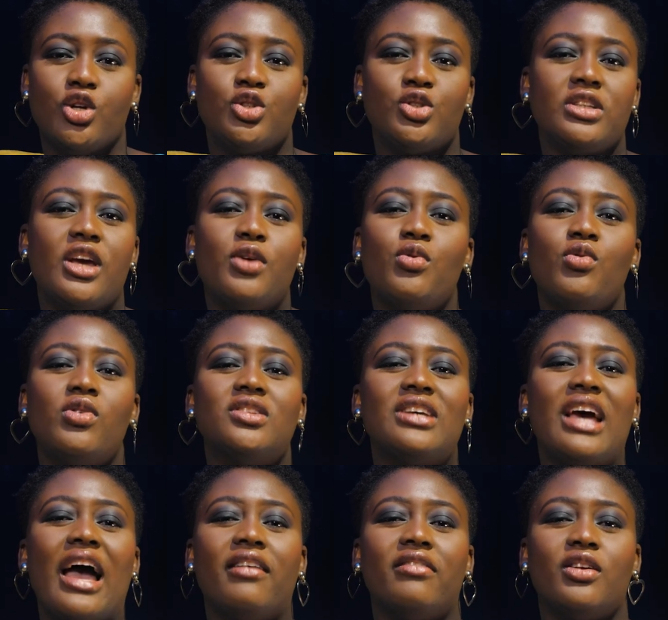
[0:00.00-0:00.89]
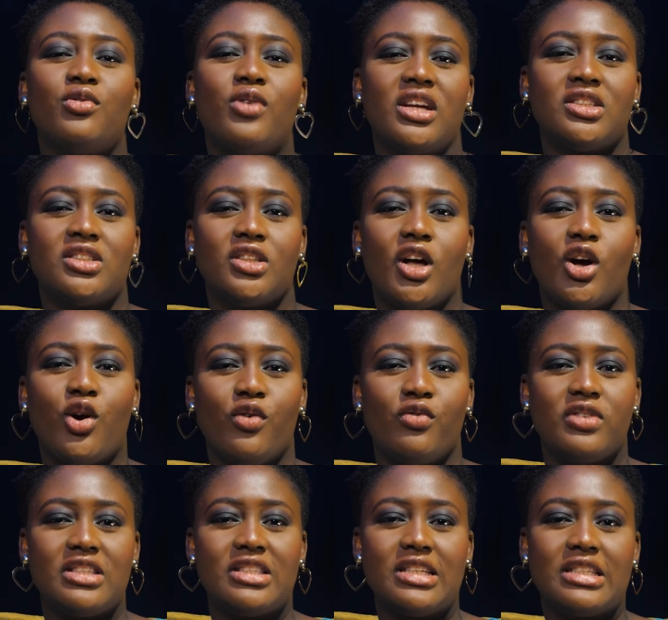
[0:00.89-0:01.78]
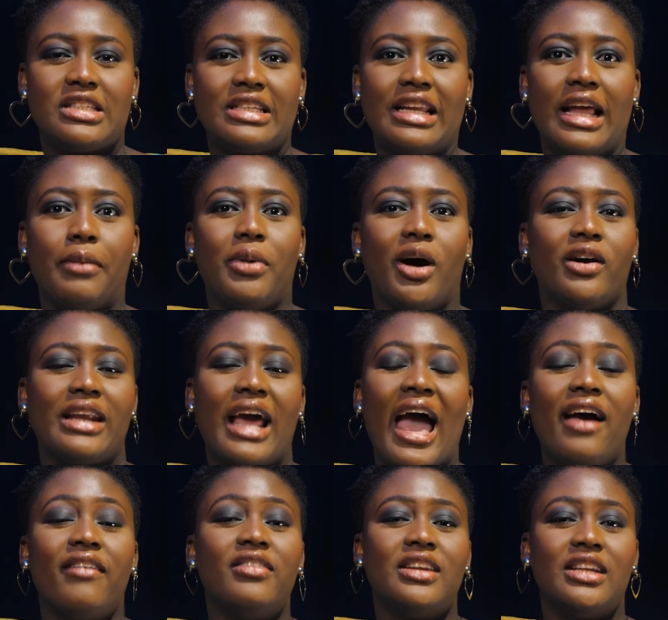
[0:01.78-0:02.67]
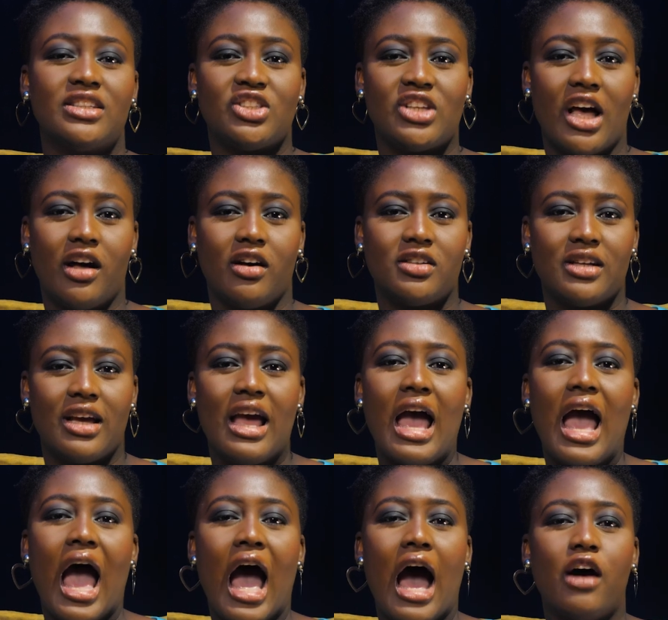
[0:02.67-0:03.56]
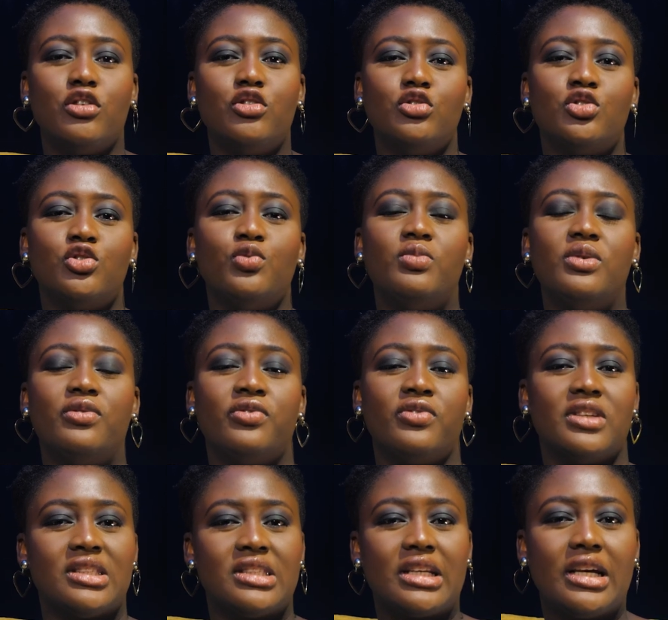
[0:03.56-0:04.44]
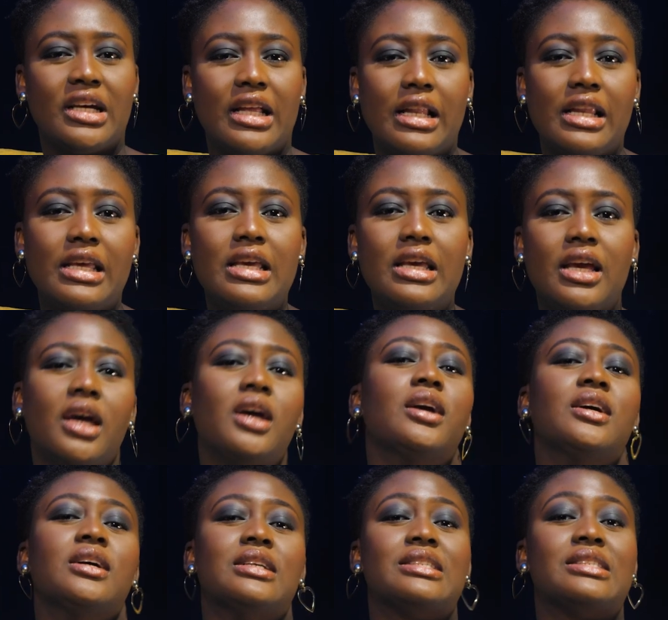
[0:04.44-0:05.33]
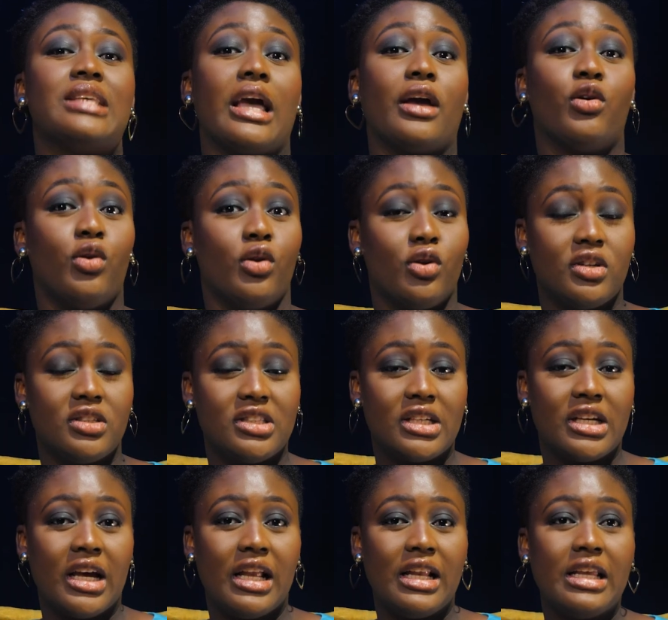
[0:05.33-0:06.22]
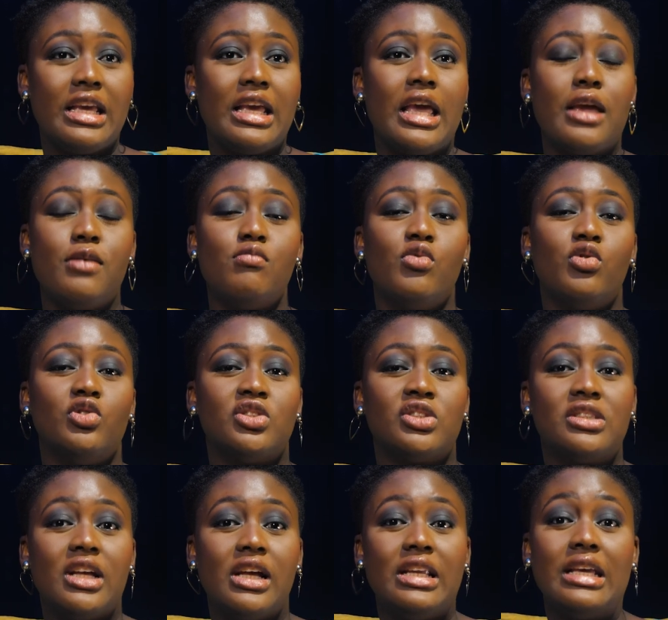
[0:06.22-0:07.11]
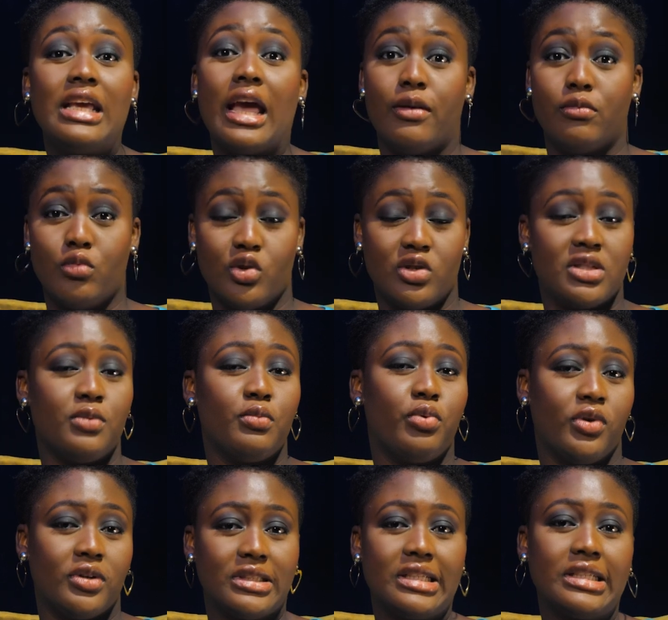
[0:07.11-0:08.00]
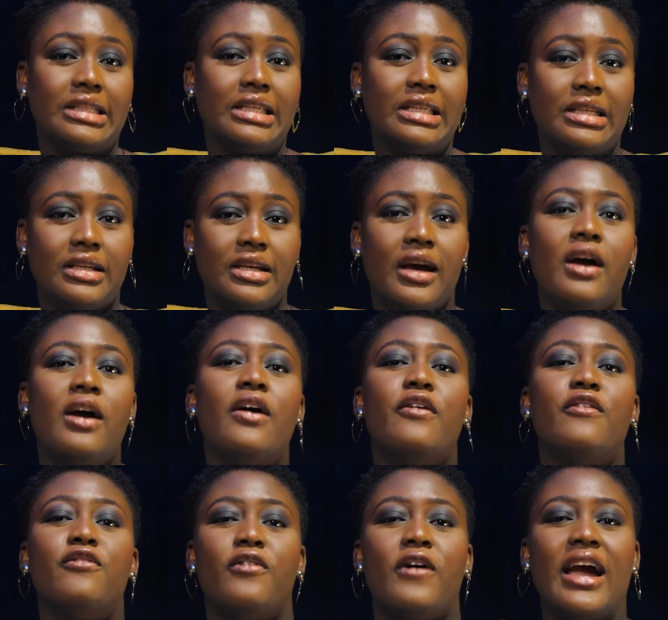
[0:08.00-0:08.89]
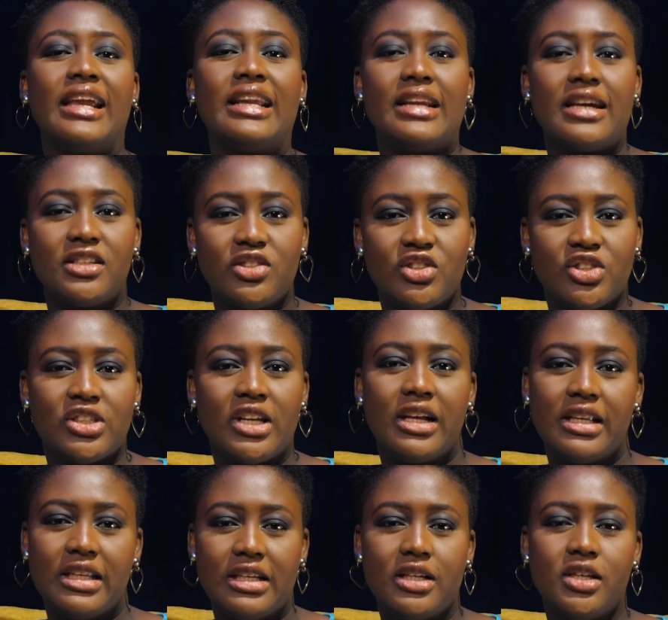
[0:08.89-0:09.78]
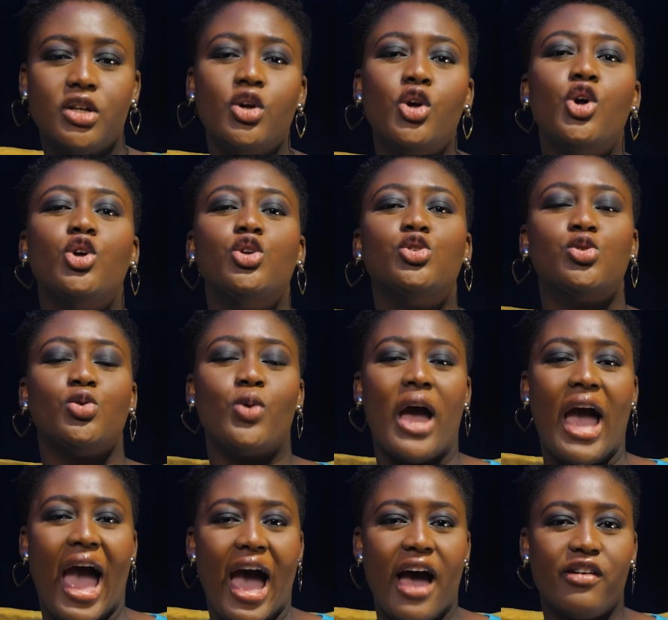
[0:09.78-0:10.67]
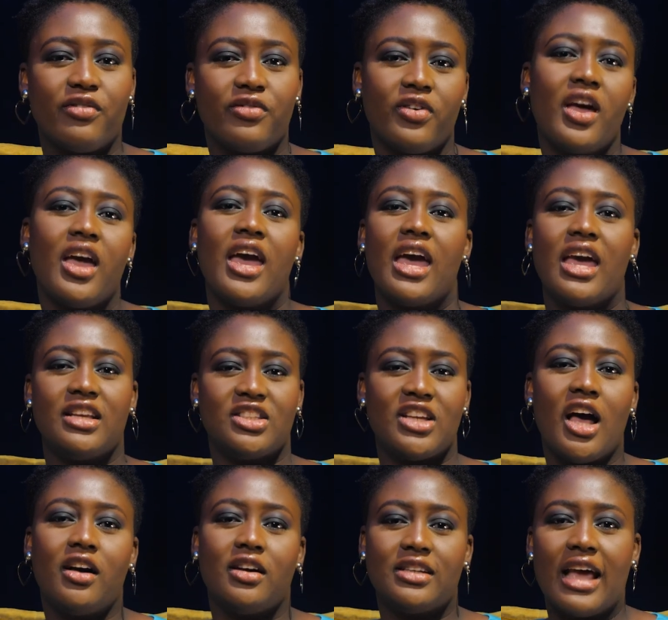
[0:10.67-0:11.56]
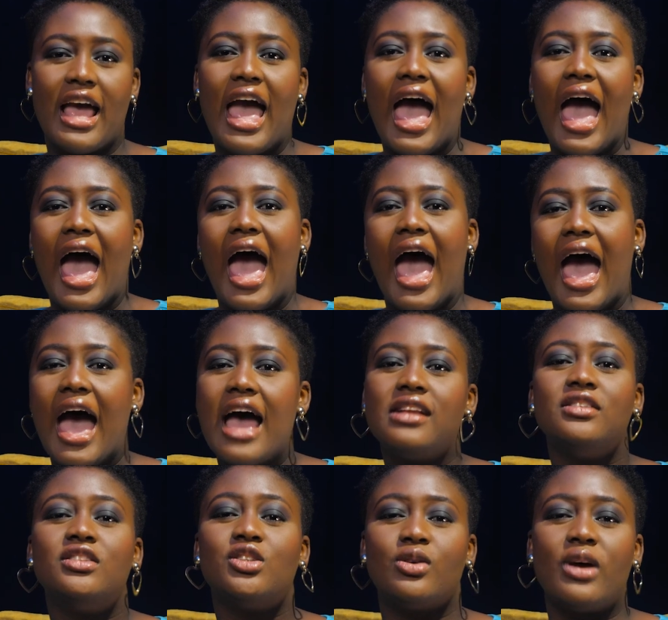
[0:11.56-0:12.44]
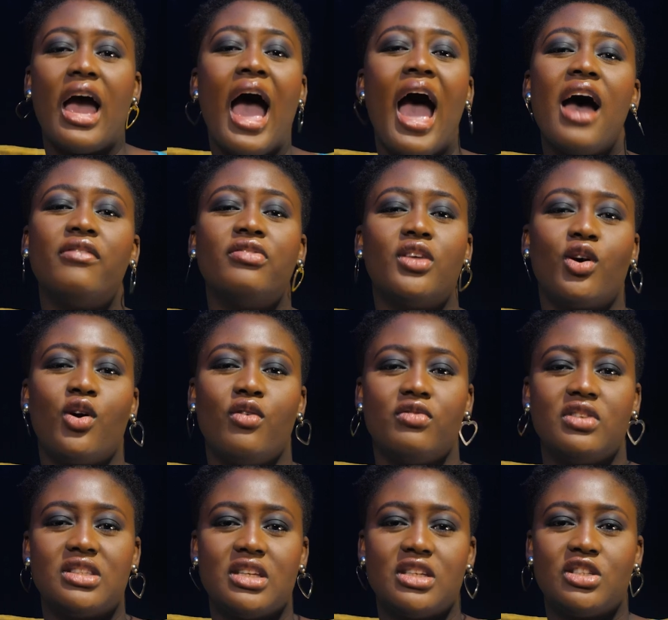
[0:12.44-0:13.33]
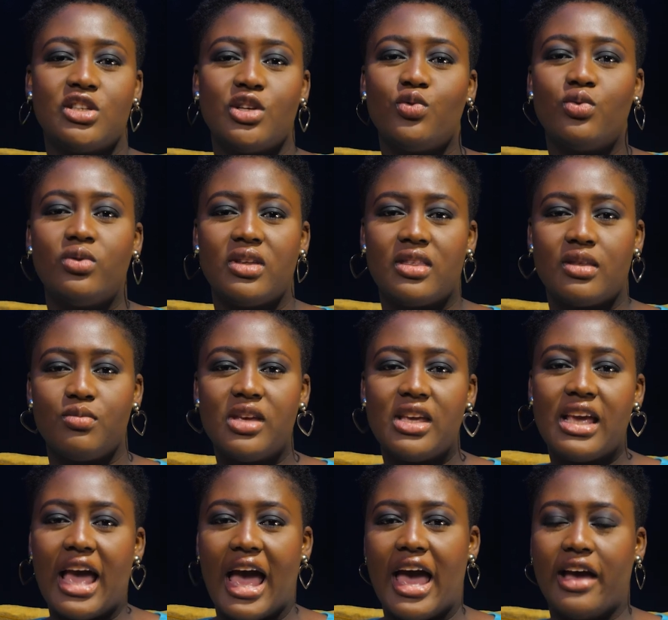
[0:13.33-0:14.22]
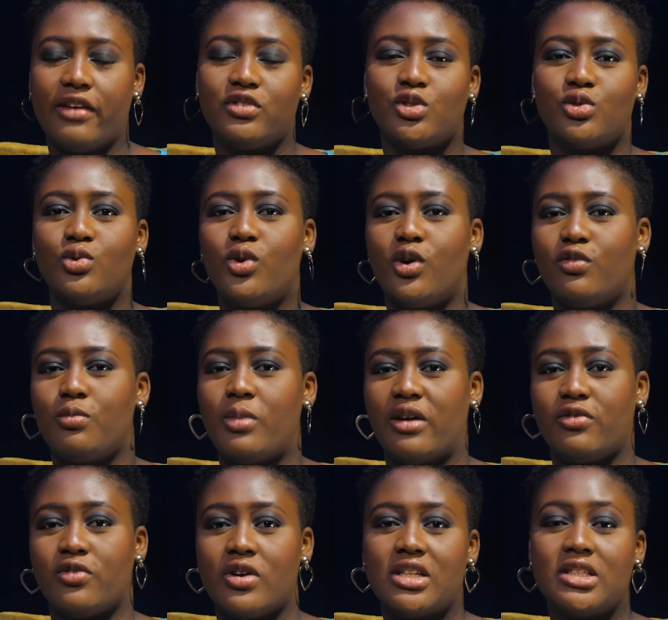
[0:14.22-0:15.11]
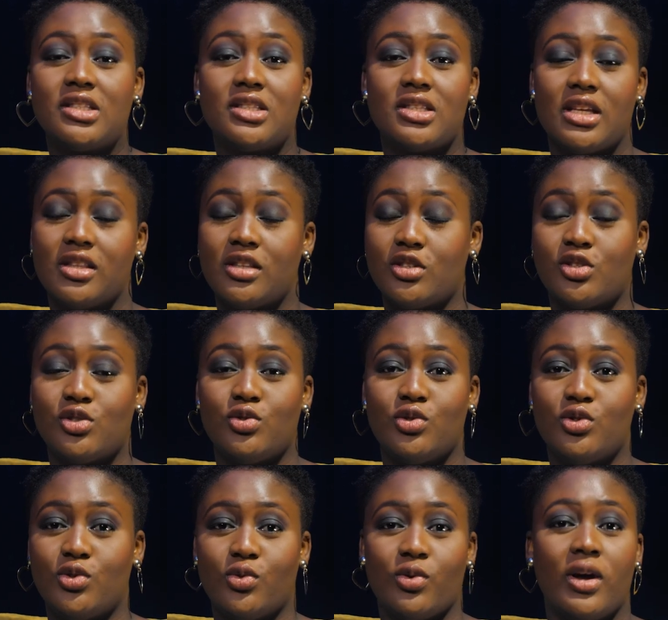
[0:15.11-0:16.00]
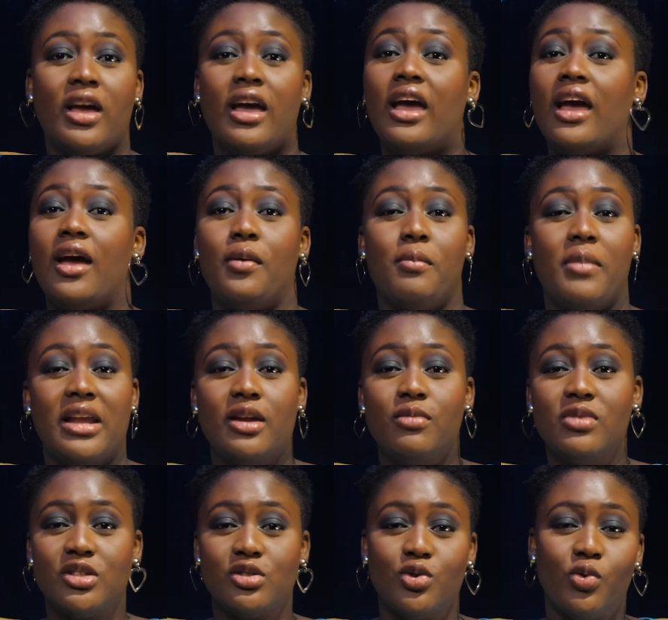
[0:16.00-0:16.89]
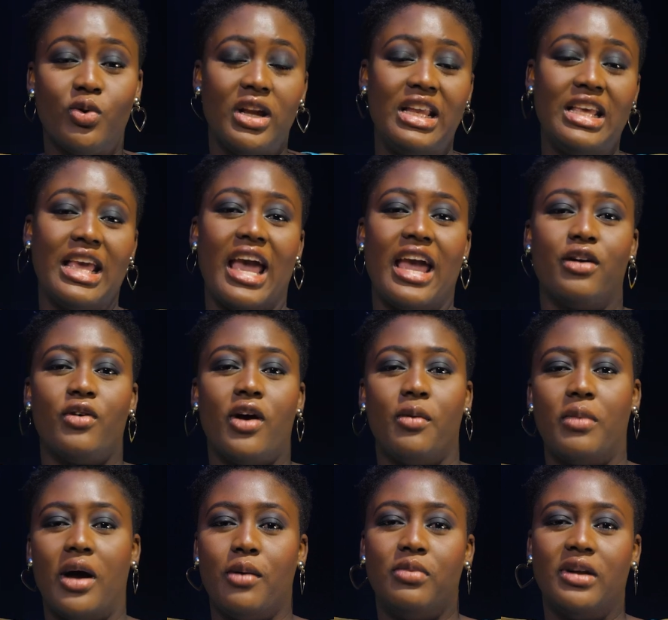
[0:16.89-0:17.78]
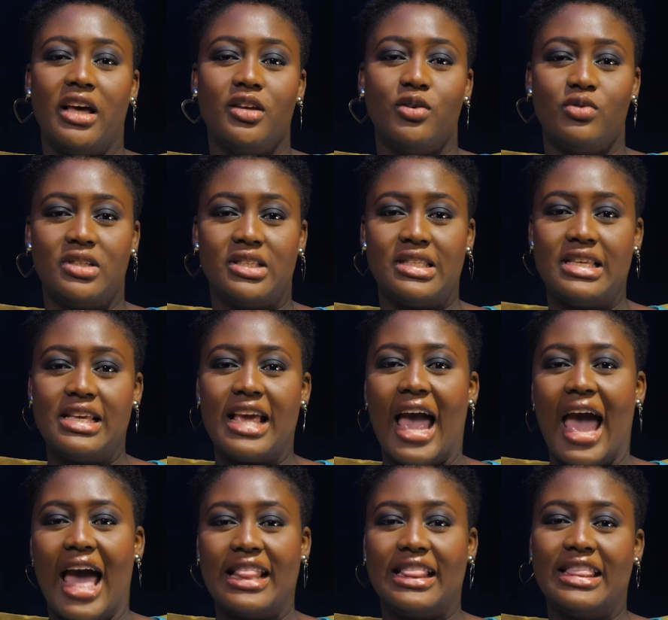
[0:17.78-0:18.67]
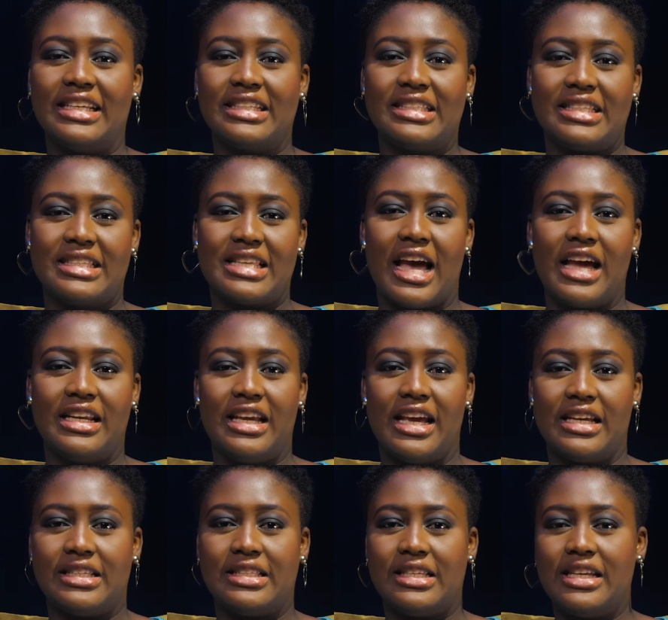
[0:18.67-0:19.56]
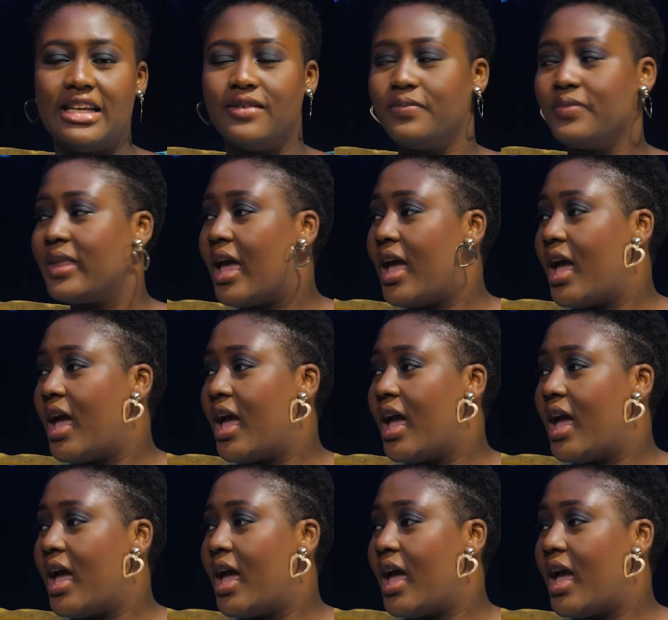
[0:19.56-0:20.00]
Today, we want to have a rational conversation about having a child, how you should be physically, psychologically, emotionally, and most importantly, financially, to have a child. And to have the conversation with me, I have two of my friends in the studio. My name is Noeli Aram Abla USE, and this is Honey IC.